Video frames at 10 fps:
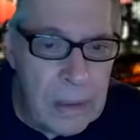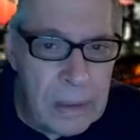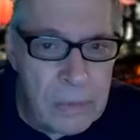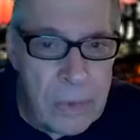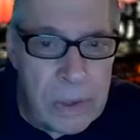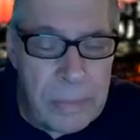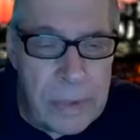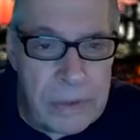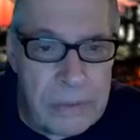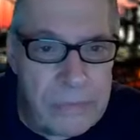Talking
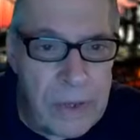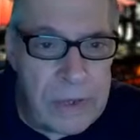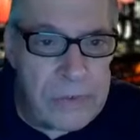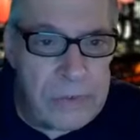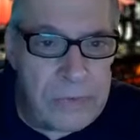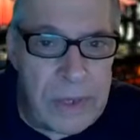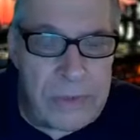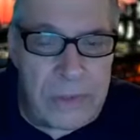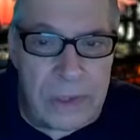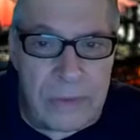about the Pfizer
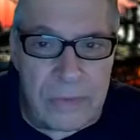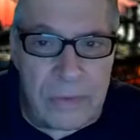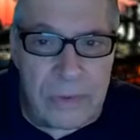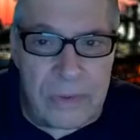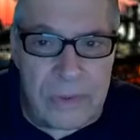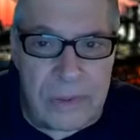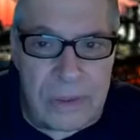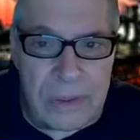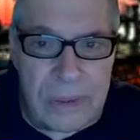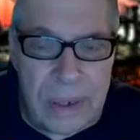vaccine, of course.
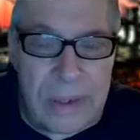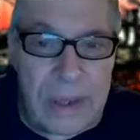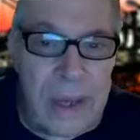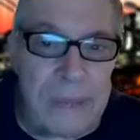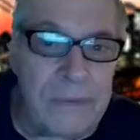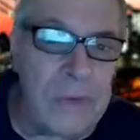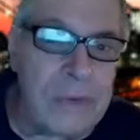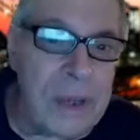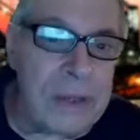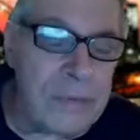I think after you
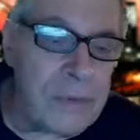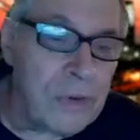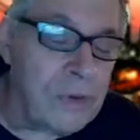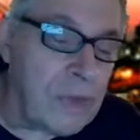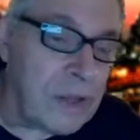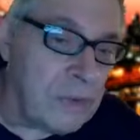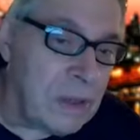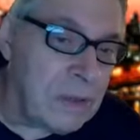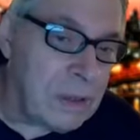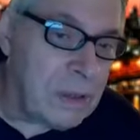take the first
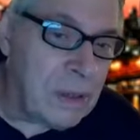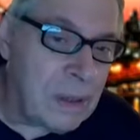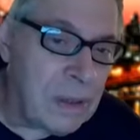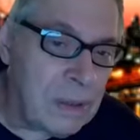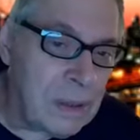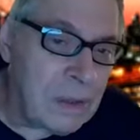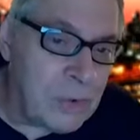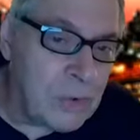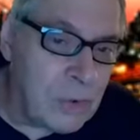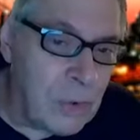vaccine, that you
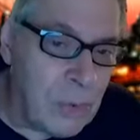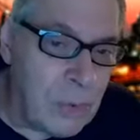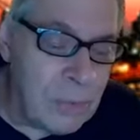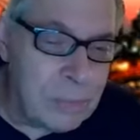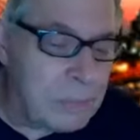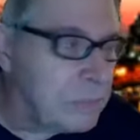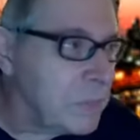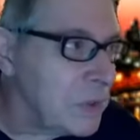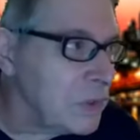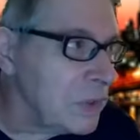should go home,
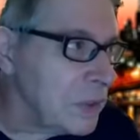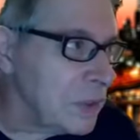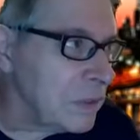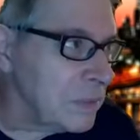basically,